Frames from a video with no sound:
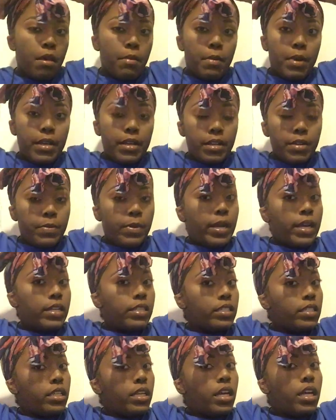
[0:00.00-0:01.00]
But
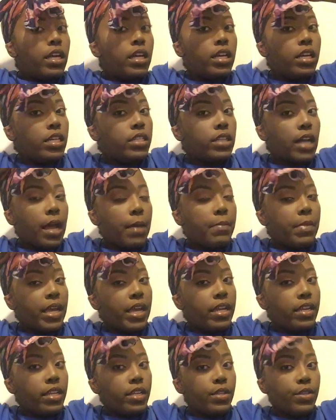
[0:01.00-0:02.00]
anyways, yeah. So I
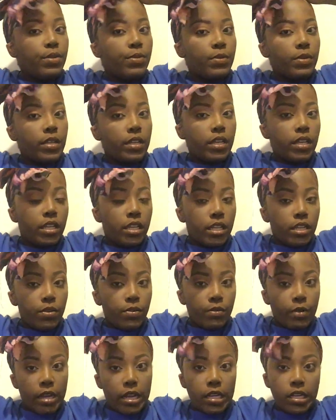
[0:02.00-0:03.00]
made the unit in
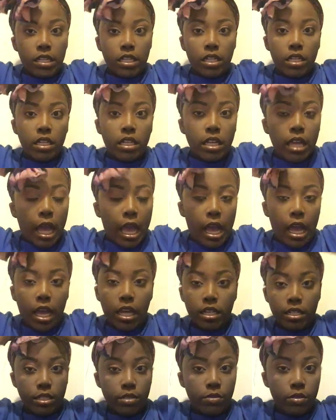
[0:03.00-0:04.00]
the regular
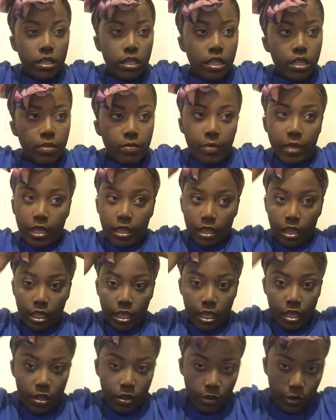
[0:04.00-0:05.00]
hot glue gun
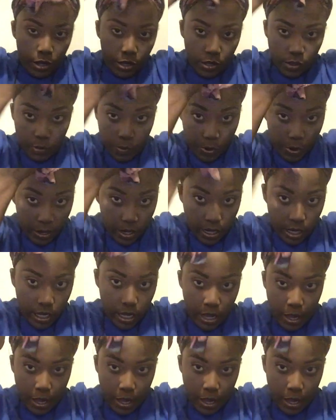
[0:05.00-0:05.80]
method on the U-part